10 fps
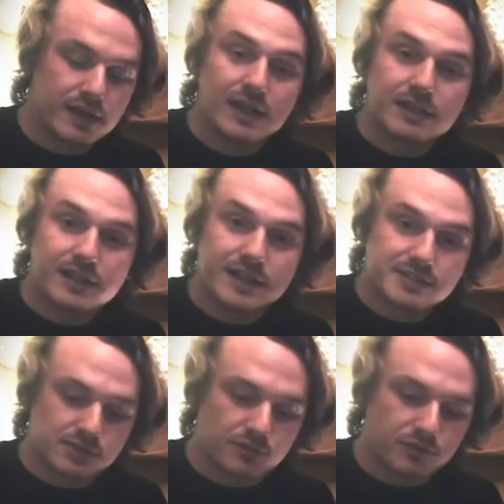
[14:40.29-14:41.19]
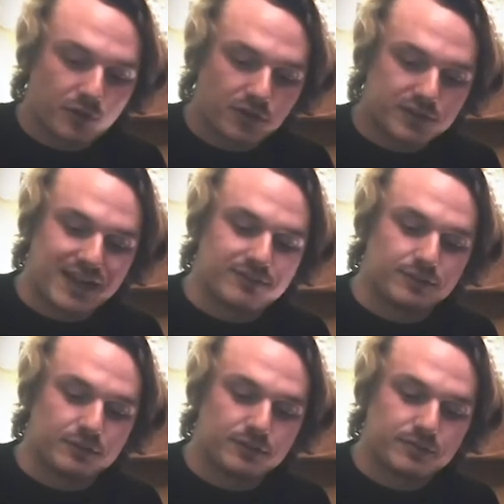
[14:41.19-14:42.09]
lit the 4th candle,
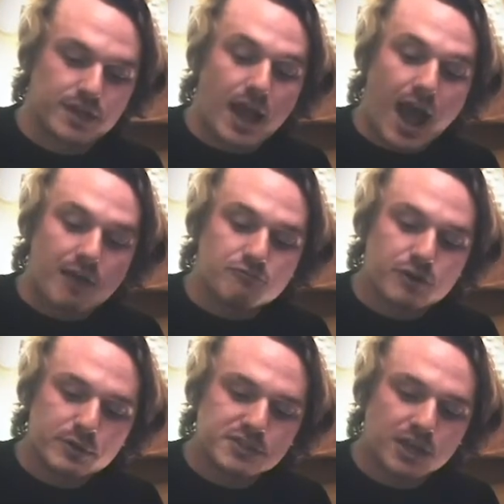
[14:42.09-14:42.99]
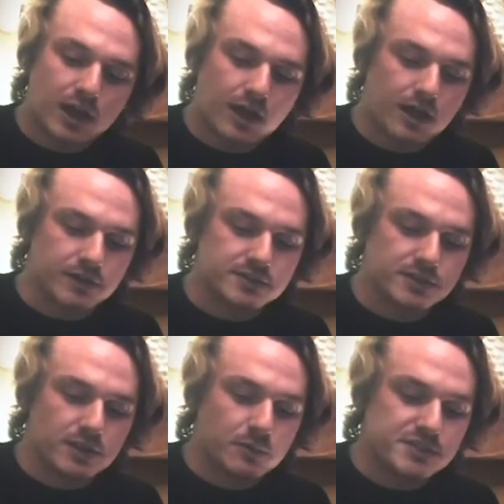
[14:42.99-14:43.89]
and wrote a card
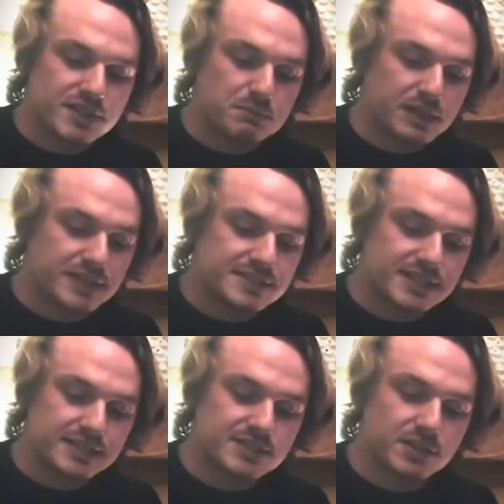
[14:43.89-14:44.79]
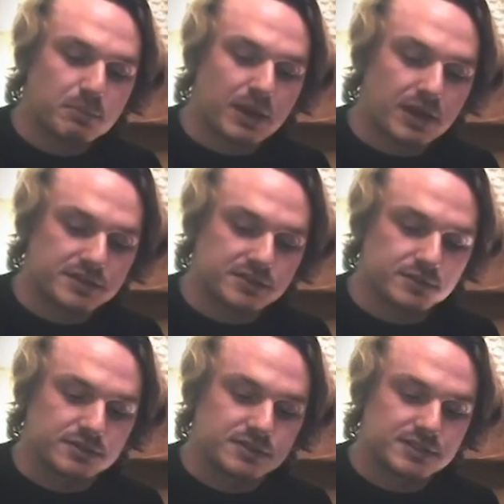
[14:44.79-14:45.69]
which they placed next to the
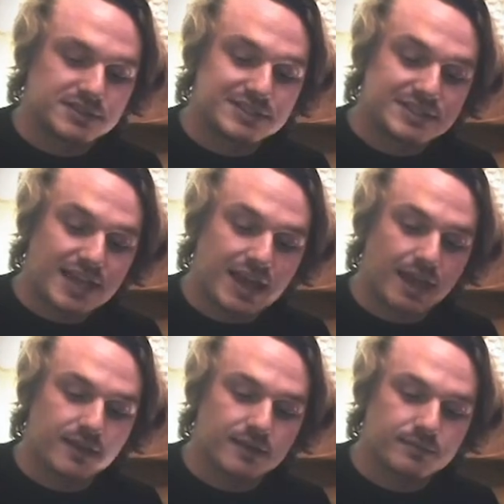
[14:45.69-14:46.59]
parcels, saying,